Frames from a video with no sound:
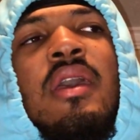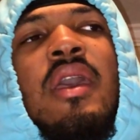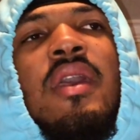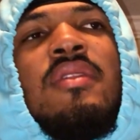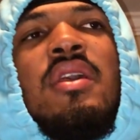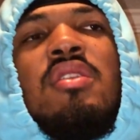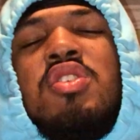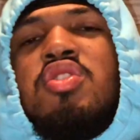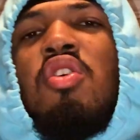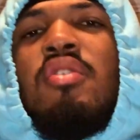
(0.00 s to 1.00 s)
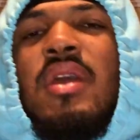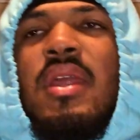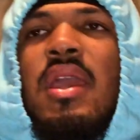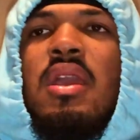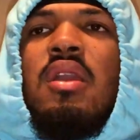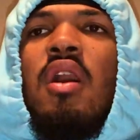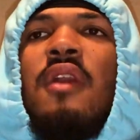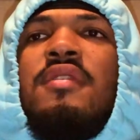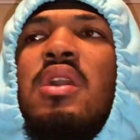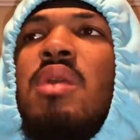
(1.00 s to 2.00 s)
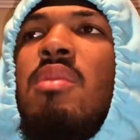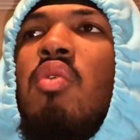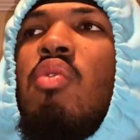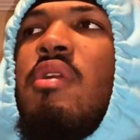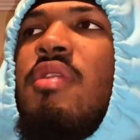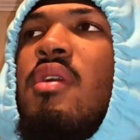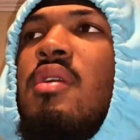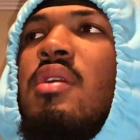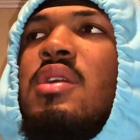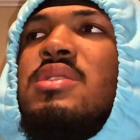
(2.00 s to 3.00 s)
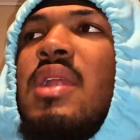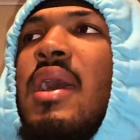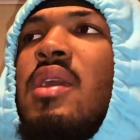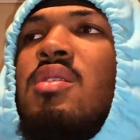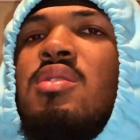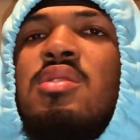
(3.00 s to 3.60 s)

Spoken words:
And then the story that they often come up with is like,